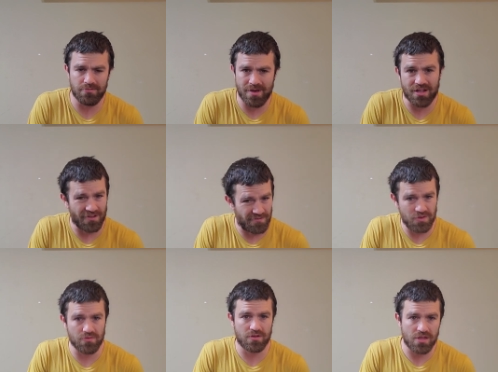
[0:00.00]
to make a
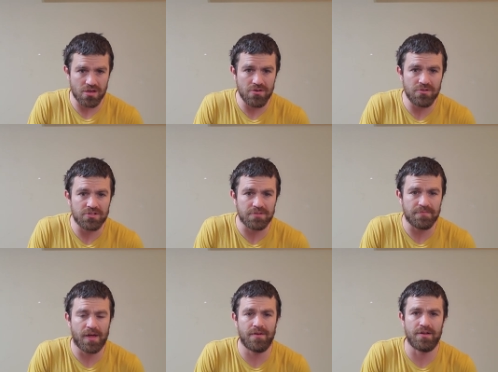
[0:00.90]
few
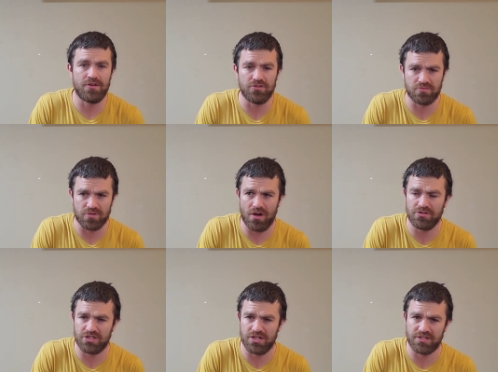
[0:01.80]
cues, do some
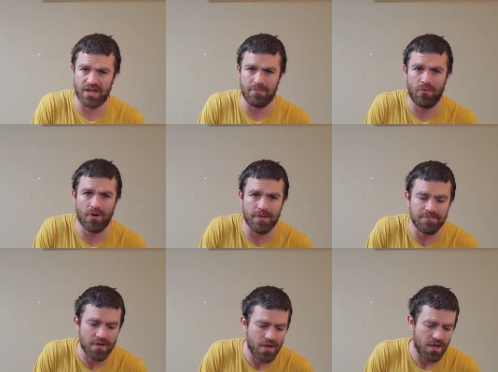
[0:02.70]
coaching at that
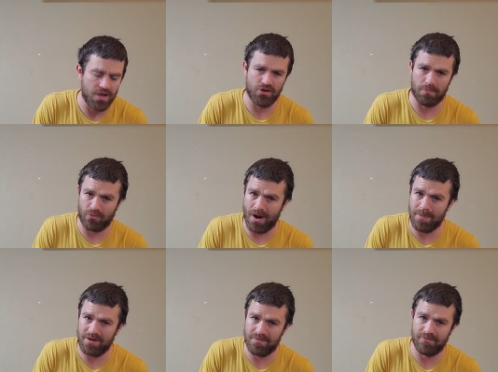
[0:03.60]
point, and you're
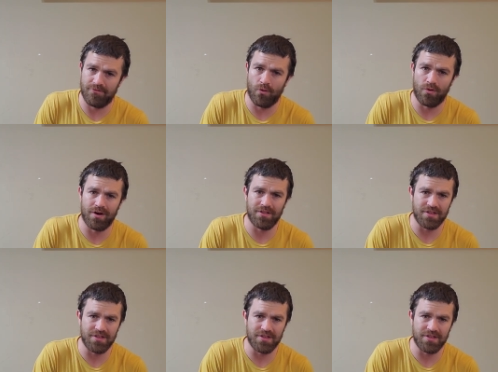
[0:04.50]
prepping them for